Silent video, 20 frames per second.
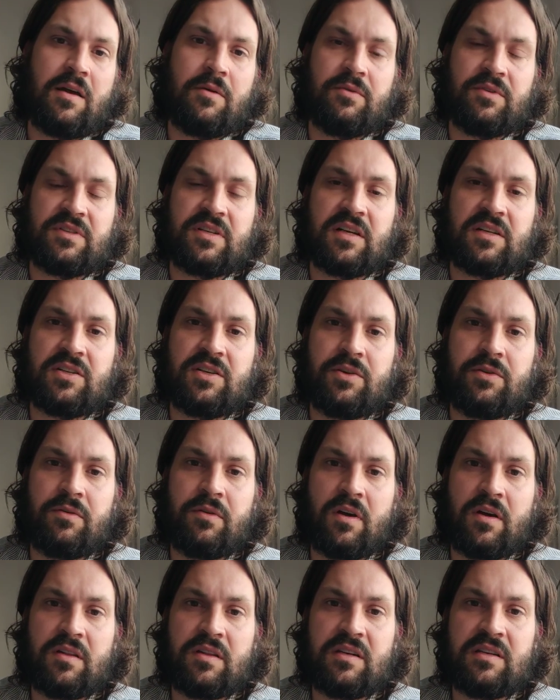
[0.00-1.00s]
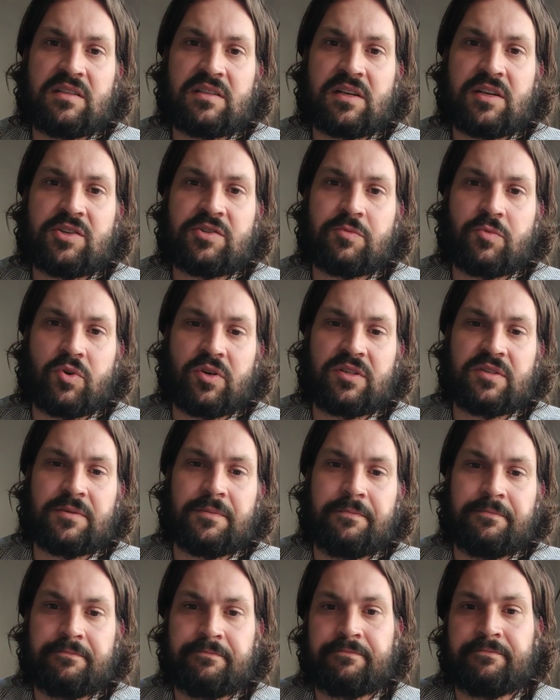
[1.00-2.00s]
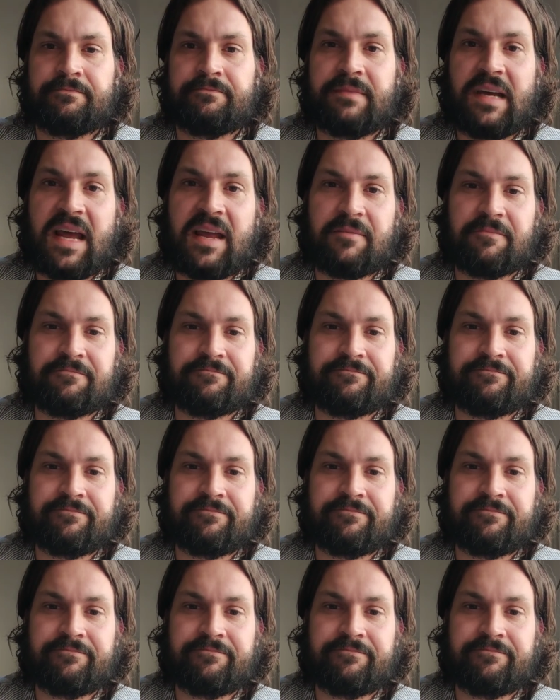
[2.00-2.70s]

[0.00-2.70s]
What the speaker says: I will talk to you on the discussion boards. Bye.